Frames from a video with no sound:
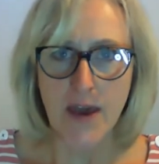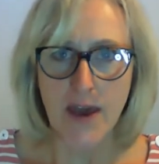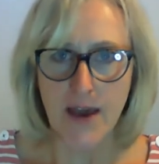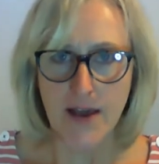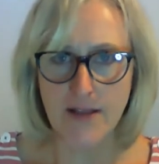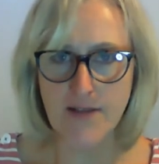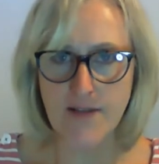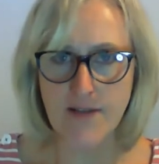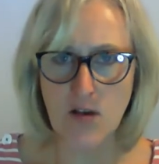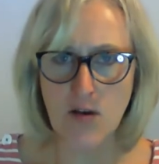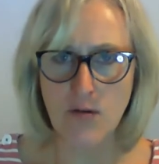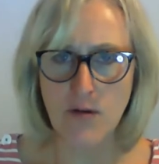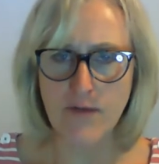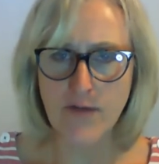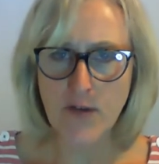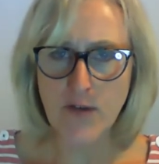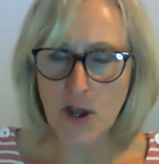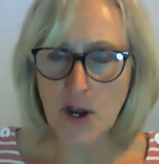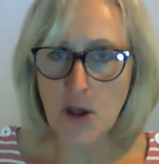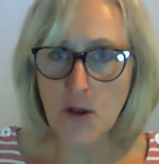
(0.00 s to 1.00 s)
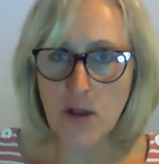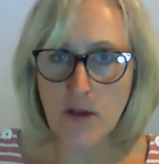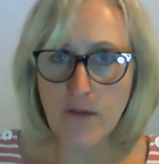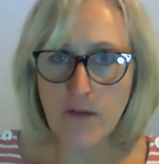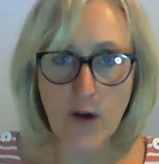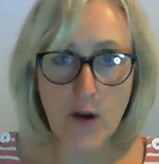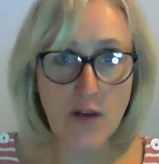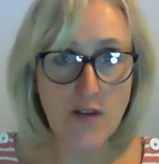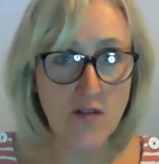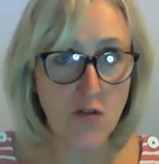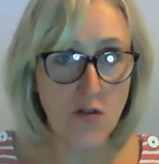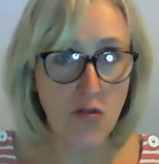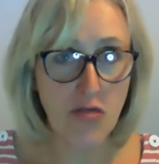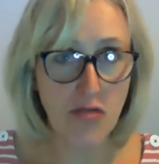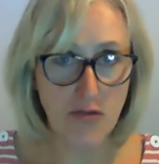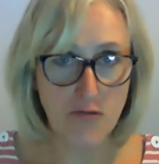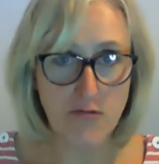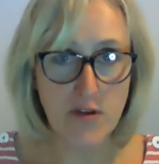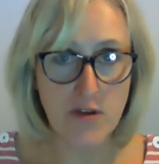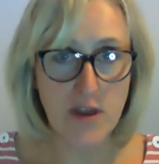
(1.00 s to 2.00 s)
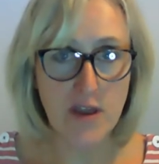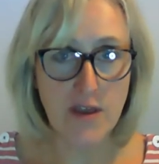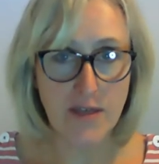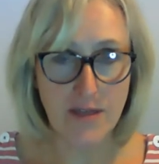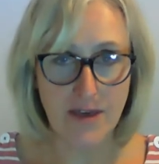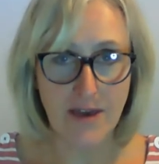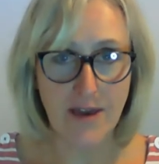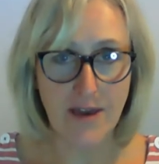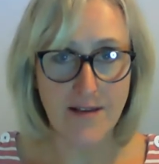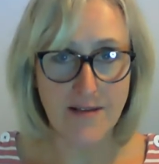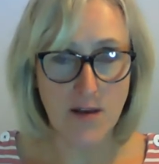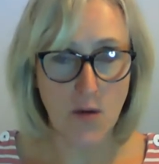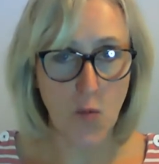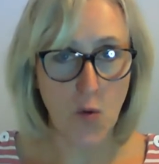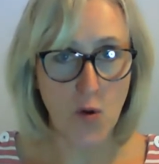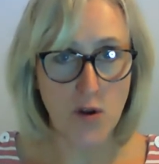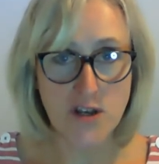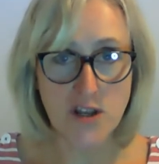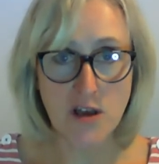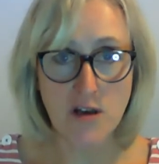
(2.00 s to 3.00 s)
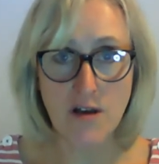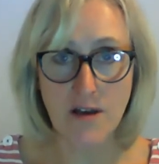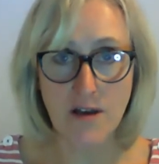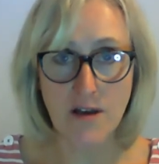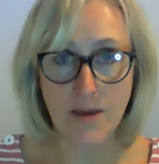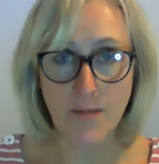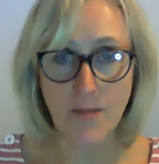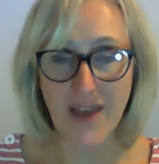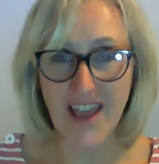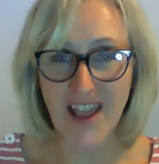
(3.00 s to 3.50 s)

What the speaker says: And so if you can only focus on 3 things at one time,